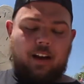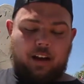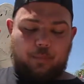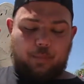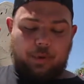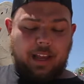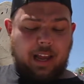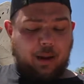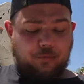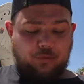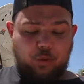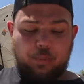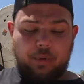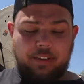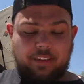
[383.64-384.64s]
But yeah, I'm
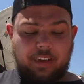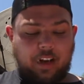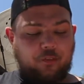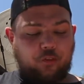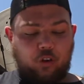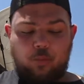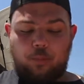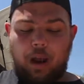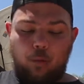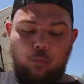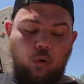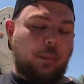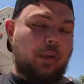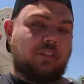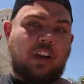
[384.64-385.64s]
super excited for them. I
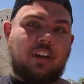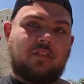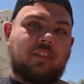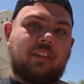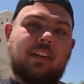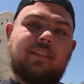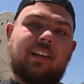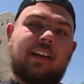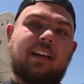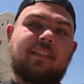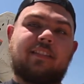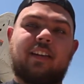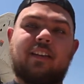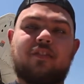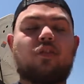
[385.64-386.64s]
will be changing these, like I
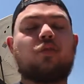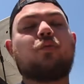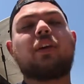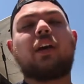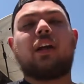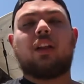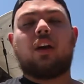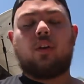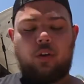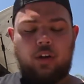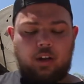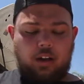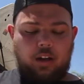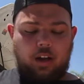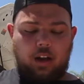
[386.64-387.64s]
said, to yellow.
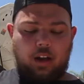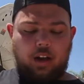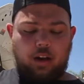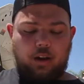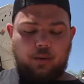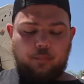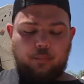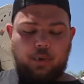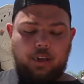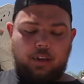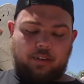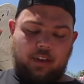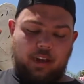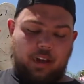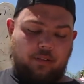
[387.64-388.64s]
But
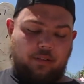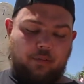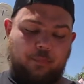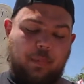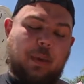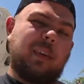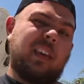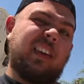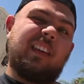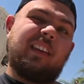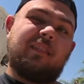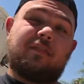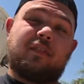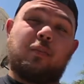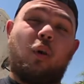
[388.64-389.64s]
yeah, maybe
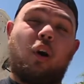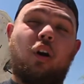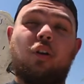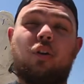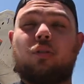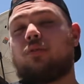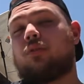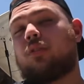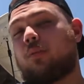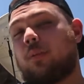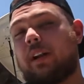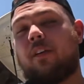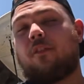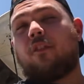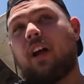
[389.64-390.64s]
tomorrow or
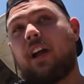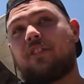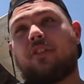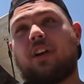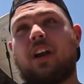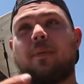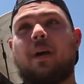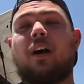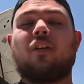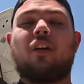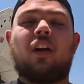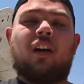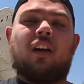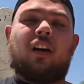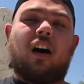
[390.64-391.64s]
whenever I try them out,
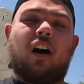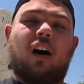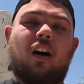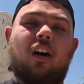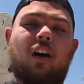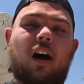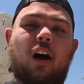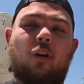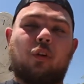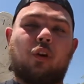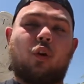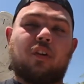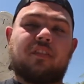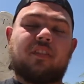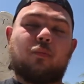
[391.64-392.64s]
I'll
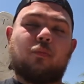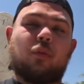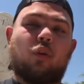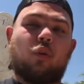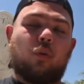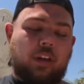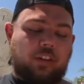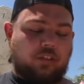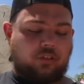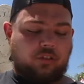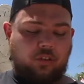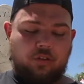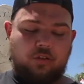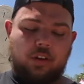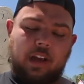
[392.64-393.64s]
record something real quick, just
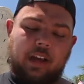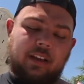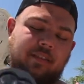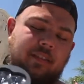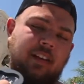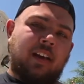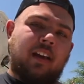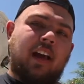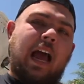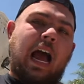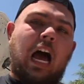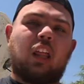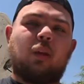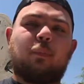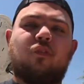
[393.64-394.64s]
show you guys
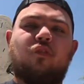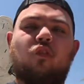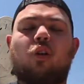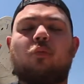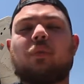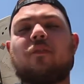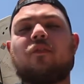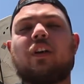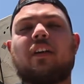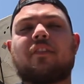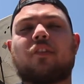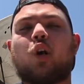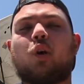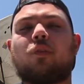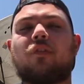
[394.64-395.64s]
how they perform, give you guys
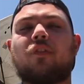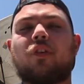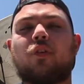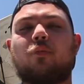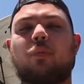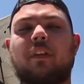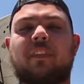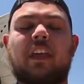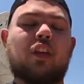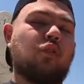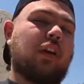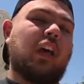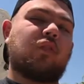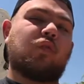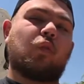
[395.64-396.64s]
an overview. But thank you
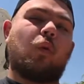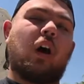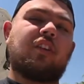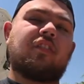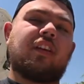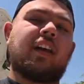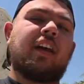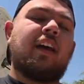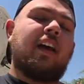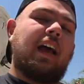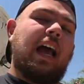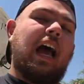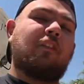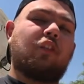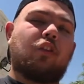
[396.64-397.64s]
guys for watching.
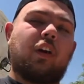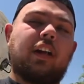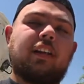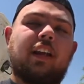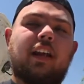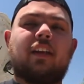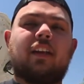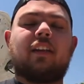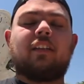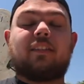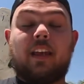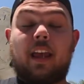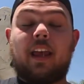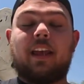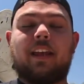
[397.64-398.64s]
Have a great
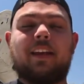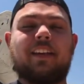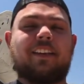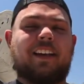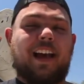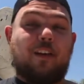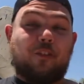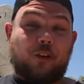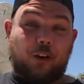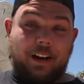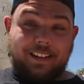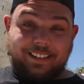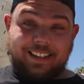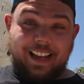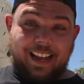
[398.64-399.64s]
day. Have a
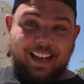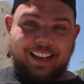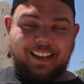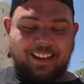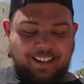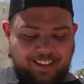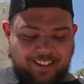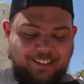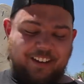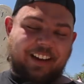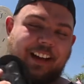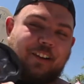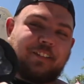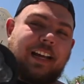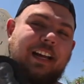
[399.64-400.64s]
great day.
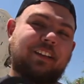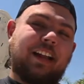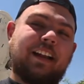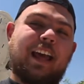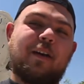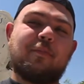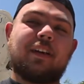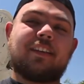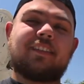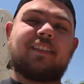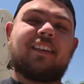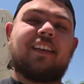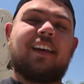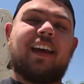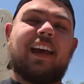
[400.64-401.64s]
Check out Diode Dynamics
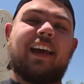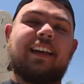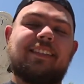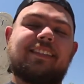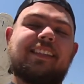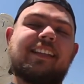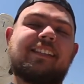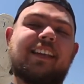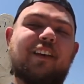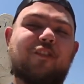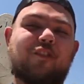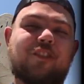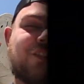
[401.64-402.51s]
and stay safe.